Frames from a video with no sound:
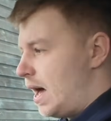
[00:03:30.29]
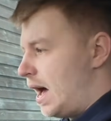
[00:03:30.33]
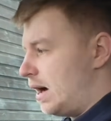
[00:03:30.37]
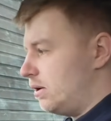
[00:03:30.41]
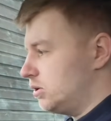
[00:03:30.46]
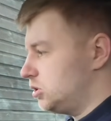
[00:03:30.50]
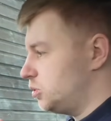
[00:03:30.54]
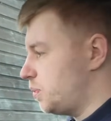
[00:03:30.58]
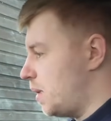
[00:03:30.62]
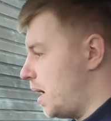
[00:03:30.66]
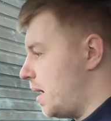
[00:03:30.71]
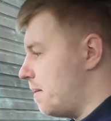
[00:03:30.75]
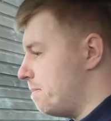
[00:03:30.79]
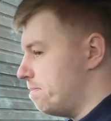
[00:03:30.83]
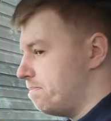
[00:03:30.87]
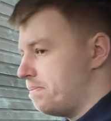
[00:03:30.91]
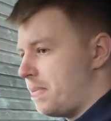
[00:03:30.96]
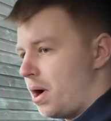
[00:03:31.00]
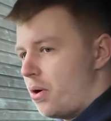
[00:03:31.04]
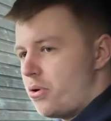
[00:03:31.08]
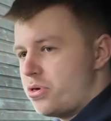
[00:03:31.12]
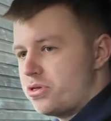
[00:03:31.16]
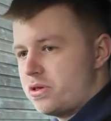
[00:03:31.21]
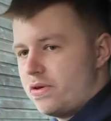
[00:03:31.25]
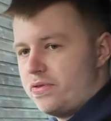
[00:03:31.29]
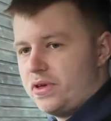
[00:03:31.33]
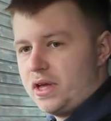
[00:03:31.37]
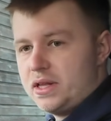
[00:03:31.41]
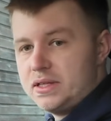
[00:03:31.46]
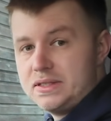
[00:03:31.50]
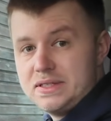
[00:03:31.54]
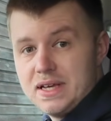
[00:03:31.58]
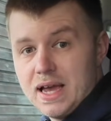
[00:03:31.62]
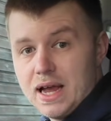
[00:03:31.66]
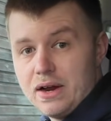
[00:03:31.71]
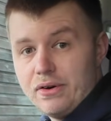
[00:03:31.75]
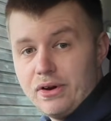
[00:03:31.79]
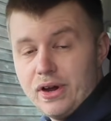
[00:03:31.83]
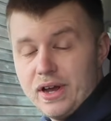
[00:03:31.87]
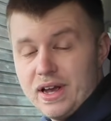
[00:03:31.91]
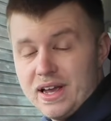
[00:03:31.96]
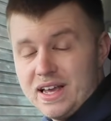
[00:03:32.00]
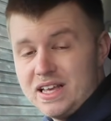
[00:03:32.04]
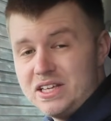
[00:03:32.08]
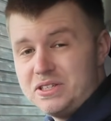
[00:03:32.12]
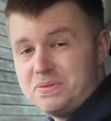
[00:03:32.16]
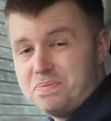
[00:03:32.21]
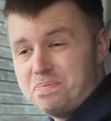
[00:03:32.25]
Elsewhere, most of the interior
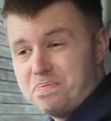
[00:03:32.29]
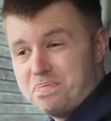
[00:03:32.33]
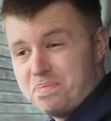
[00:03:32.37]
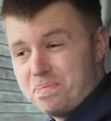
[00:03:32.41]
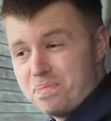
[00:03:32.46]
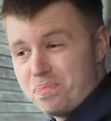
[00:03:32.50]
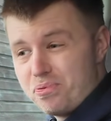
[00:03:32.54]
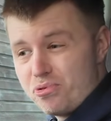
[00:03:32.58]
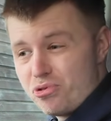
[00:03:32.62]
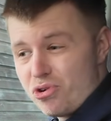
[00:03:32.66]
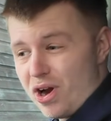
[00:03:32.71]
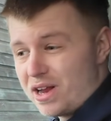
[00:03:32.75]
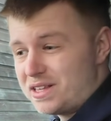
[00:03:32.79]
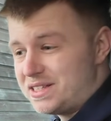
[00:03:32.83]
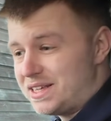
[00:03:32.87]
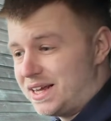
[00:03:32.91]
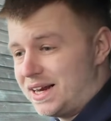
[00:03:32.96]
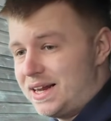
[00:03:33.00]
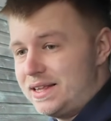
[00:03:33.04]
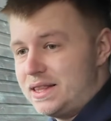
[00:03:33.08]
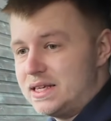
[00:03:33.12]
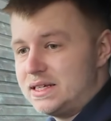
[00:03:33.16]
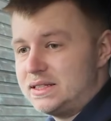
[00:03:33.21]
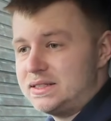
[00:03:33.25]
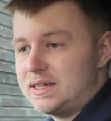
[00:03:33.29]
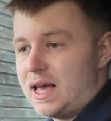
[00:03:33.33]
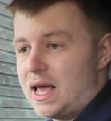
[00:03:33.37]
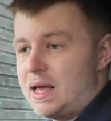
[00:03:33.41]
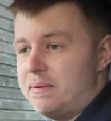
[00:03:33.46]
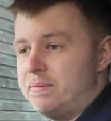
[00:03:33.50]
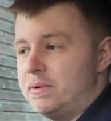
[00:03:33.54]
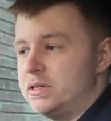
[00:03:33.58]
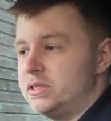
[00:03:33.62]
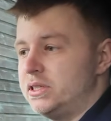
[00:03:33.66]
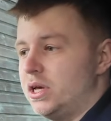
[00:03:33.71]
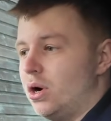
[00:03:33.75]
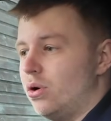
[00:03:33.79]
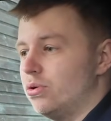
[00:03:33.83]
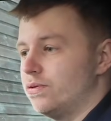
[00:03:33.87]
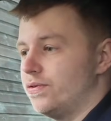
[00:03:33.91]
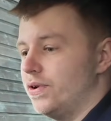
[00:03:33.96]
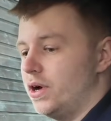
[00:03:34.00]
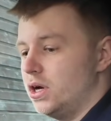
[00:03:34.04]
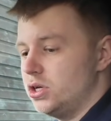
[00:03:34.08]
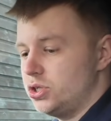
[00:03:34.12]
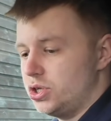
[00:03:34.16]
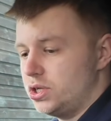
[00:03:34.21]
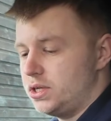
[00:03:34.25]
is practically the same as the old
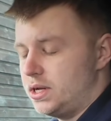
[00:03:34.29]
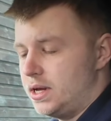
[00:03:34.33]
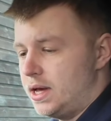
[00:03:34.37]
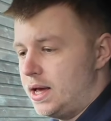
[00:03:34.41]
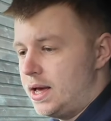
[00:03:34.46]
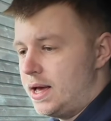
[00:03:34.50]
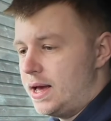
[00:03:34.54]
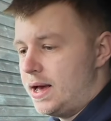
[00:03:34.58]
version.